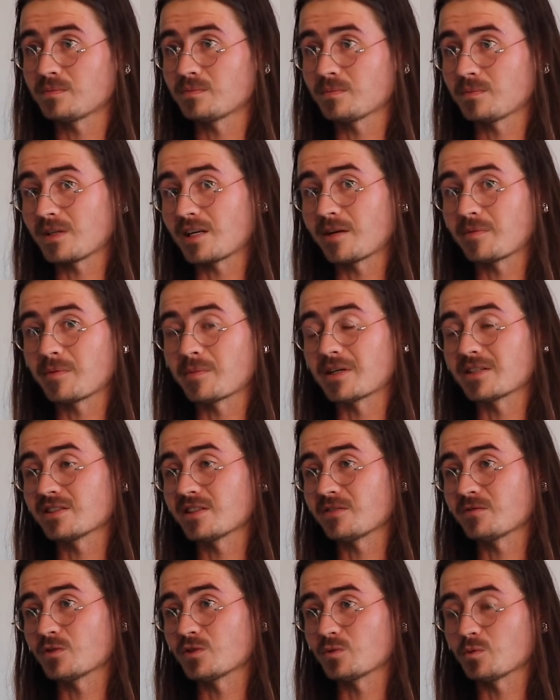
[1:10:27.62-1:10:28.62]
climbing Mount
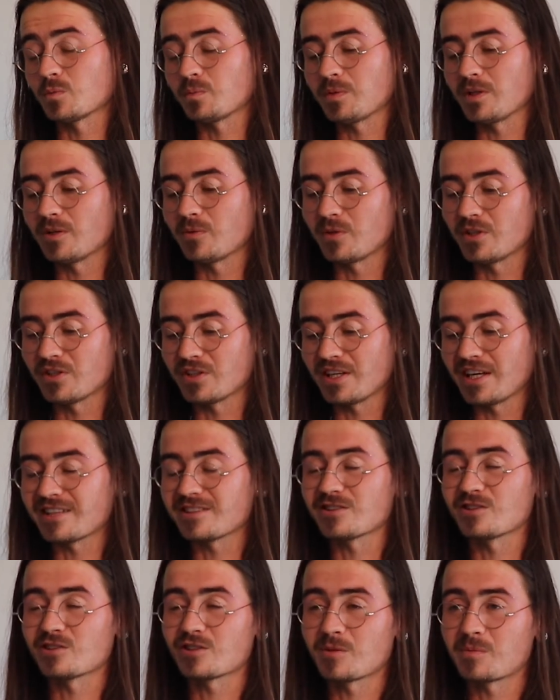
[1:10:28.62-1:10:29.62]
Everest will be. When you get
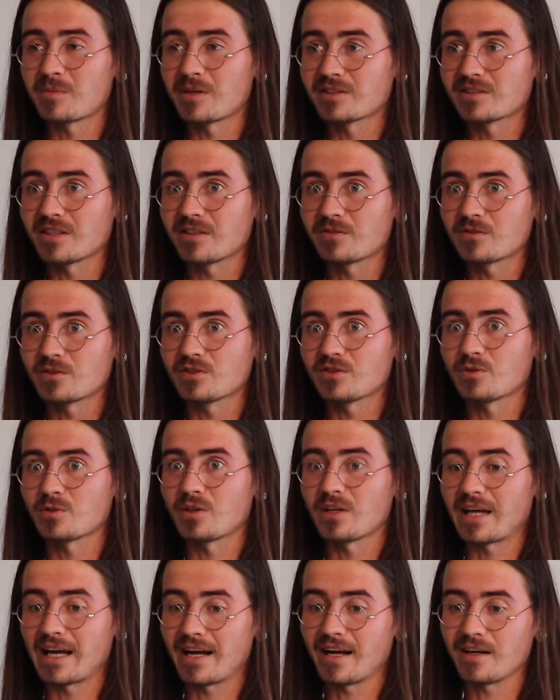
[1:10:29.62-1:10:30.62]
to the top of Mount Everest,
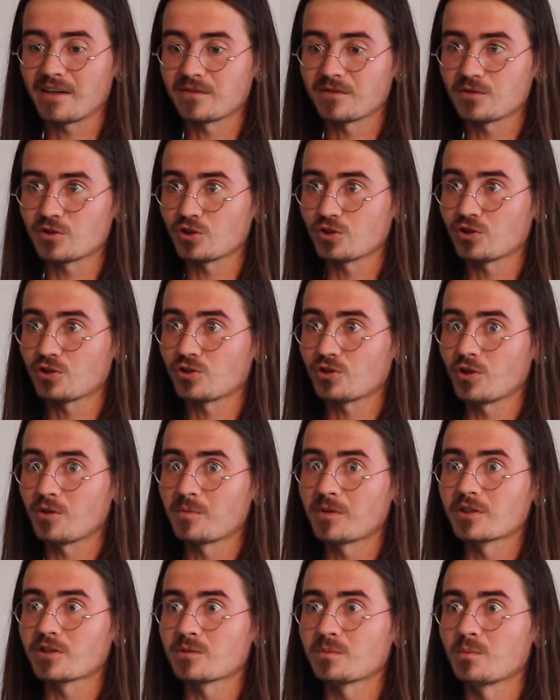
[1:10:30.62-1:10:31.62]
you'll have just so
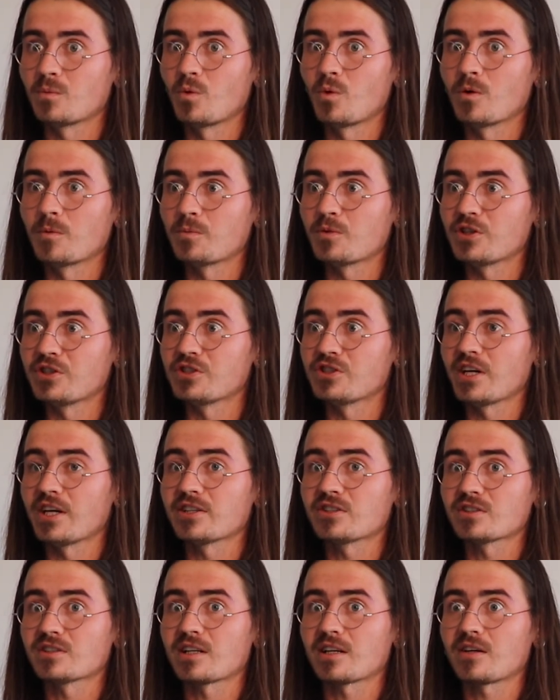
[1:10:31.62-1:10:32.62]
much more
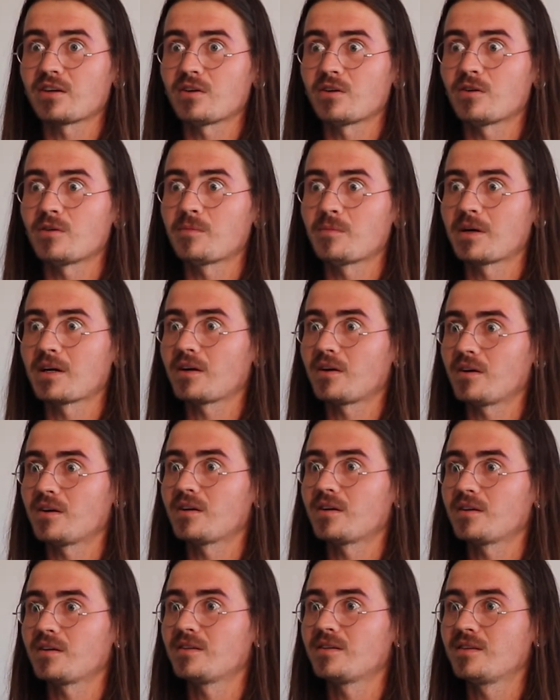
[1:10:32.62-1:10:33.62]
appreciation, like, oh my
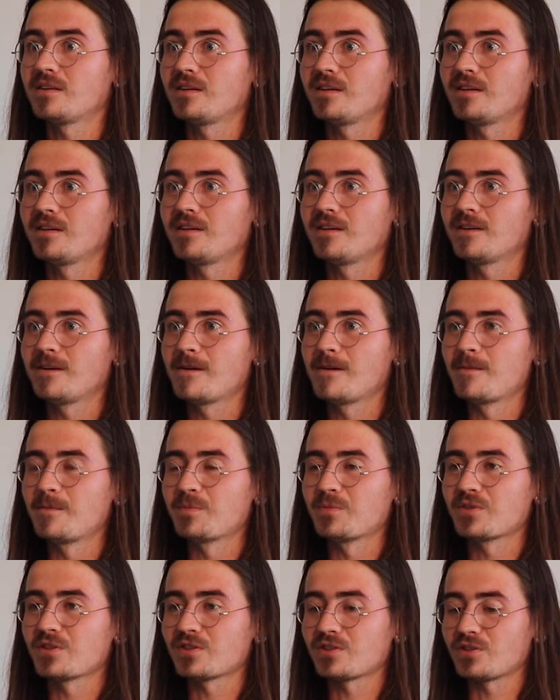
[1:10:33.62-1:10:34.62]
God.
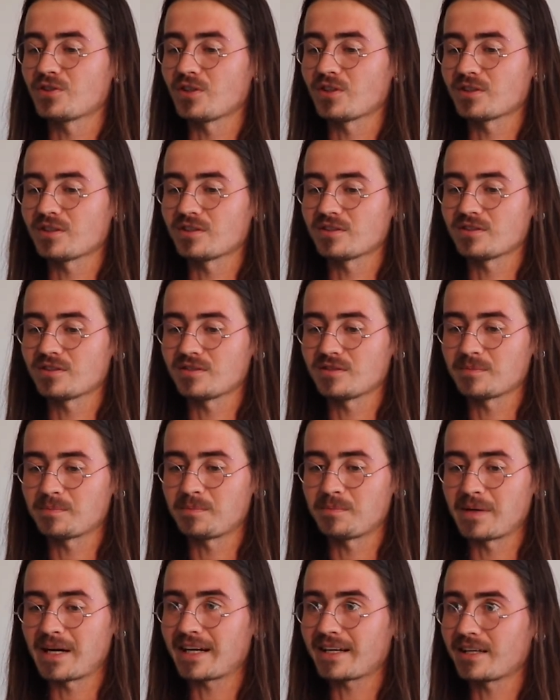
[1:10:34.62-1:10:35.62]
Just you got this
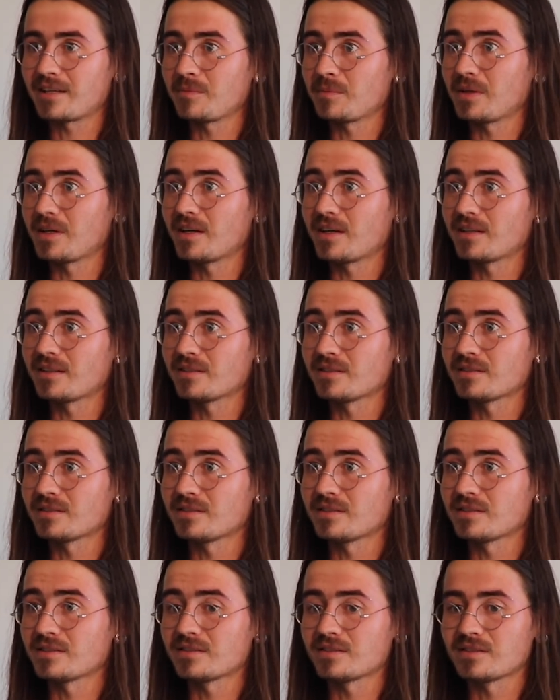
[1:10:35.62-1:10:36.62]
backing behind it,
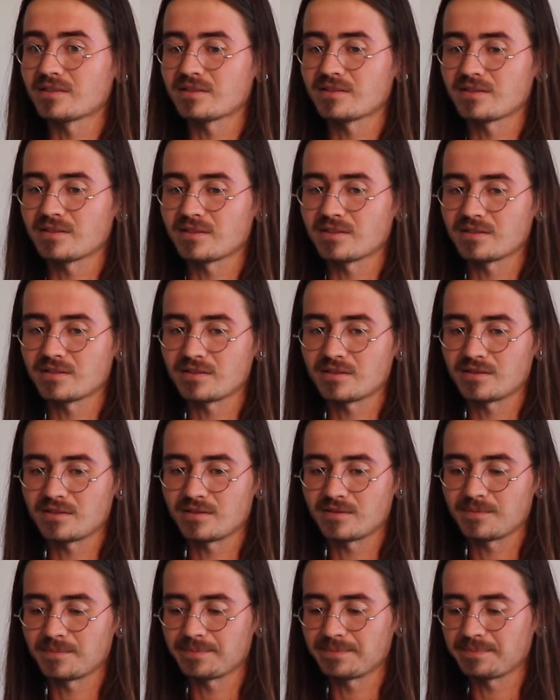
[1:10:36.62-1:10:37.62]
this
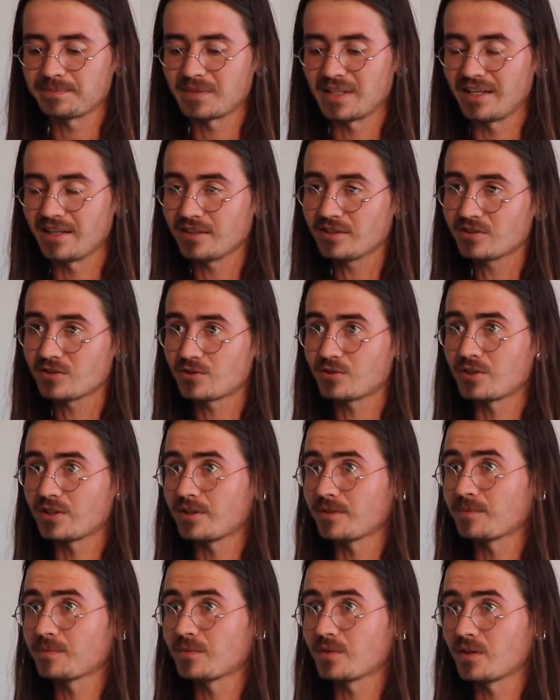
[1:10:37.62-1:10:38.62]

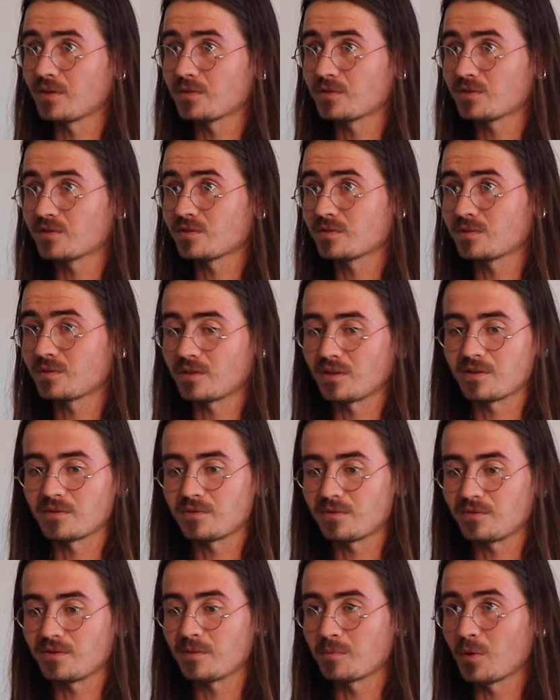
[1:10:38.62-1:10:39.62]
history
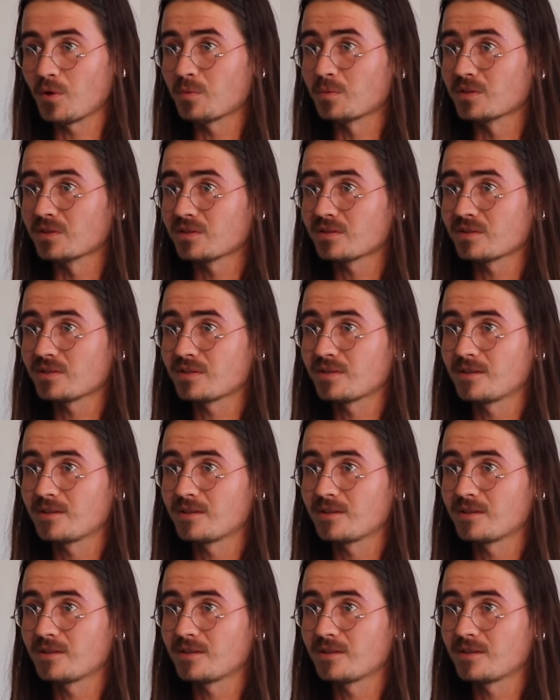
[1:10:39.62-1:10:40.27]
of the moment.